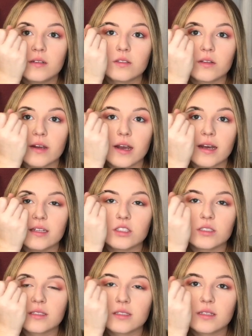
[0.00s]
So yeah, I
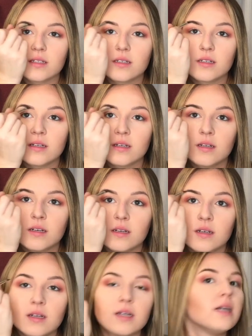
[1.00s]
just
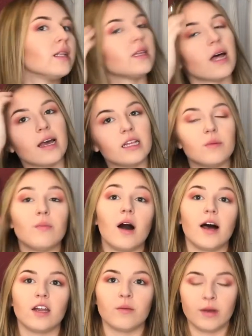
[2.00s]
line the
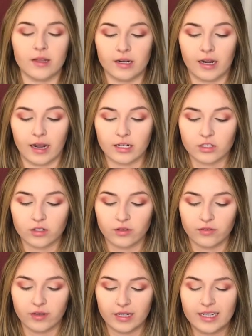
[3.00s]
bottom, and then I kind of start to
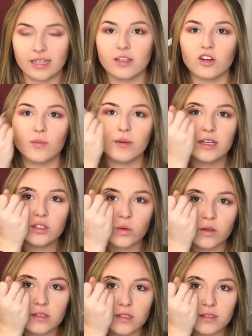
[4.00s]
fill in a little bit
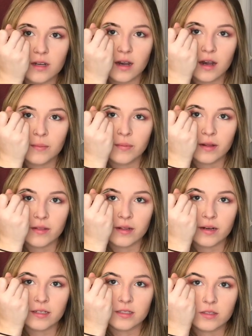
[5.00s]
towards the top, and
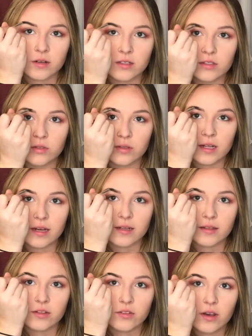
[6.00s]
then I start to
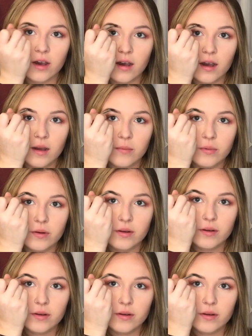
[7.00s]
line the top.